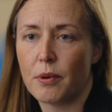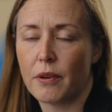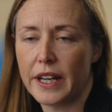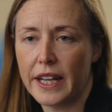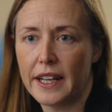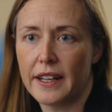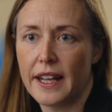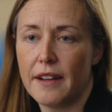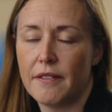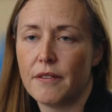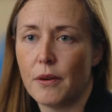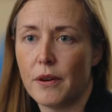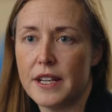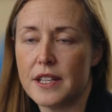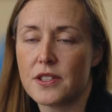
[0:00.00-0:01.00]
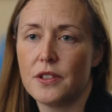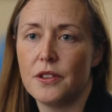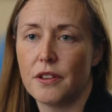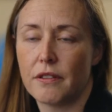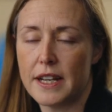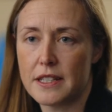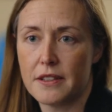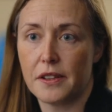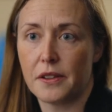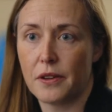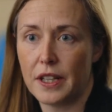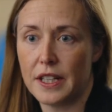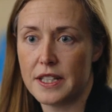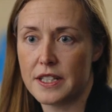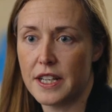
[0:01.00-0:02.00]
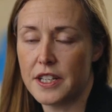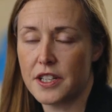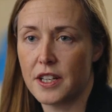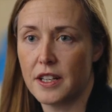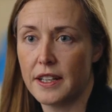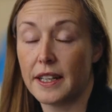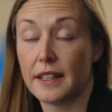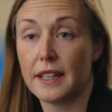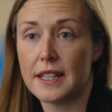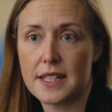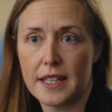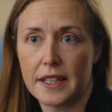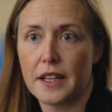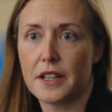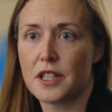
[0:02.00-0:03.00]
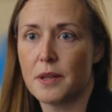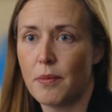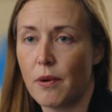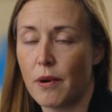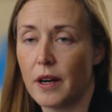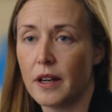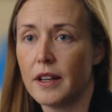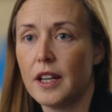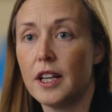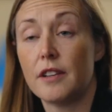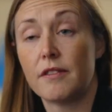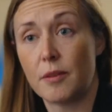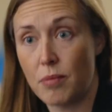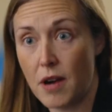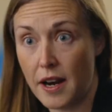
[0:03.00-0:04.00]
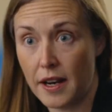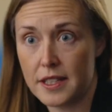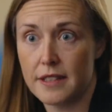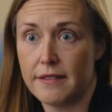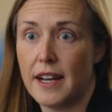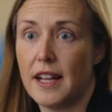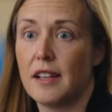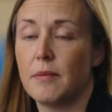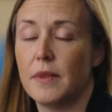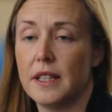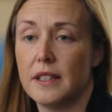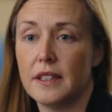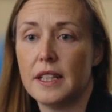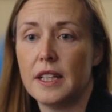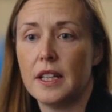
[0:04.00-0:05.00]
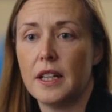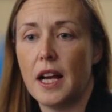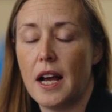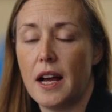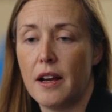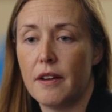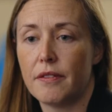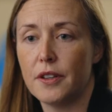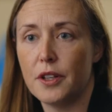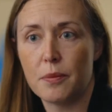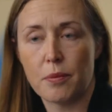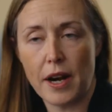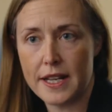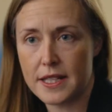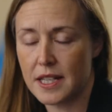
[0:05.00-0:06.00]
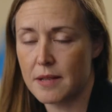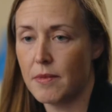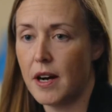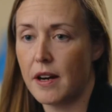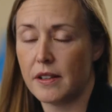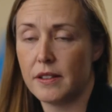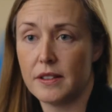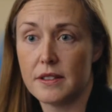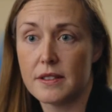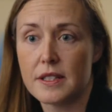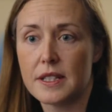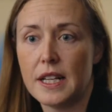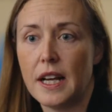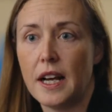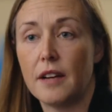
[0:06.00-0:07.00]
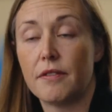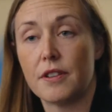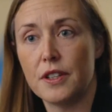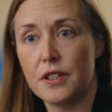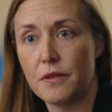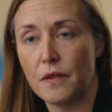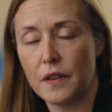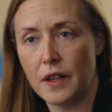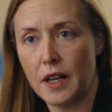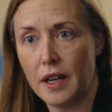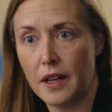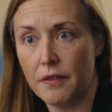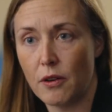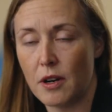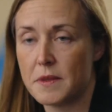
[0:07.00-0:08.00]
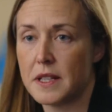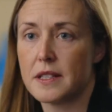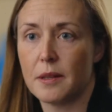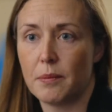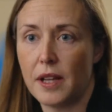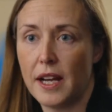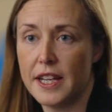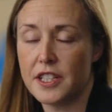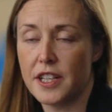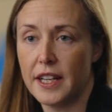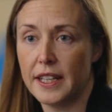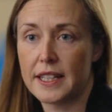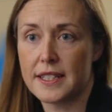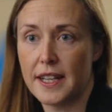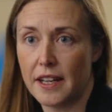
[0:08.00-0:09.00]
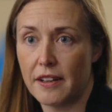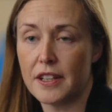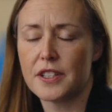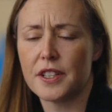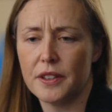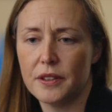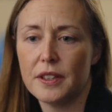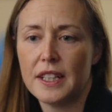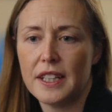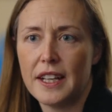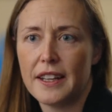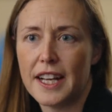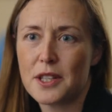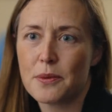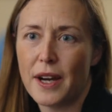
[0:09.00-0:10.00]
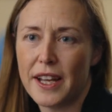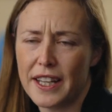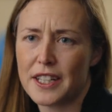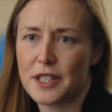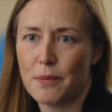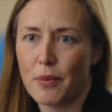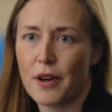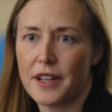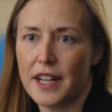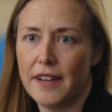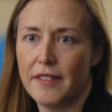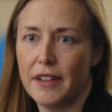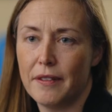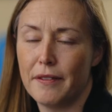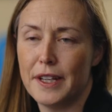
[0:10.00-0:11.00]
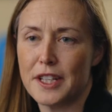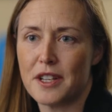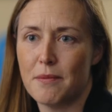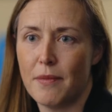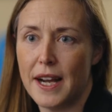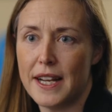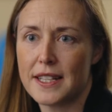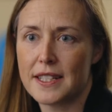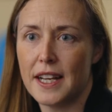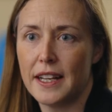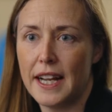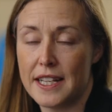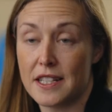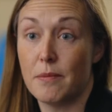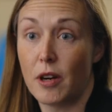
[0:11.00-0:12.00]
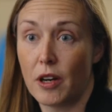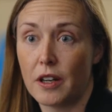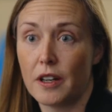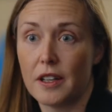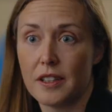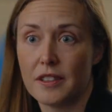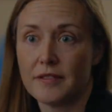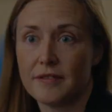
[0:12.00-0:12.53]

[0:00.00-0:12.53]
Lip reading: bringing that voice to the rest of their organization and enlisting their support for product development, for new pricing models, for new forms of supply chain, et cetera. So that's why I think it's important to have an innovation mindset as a marketer.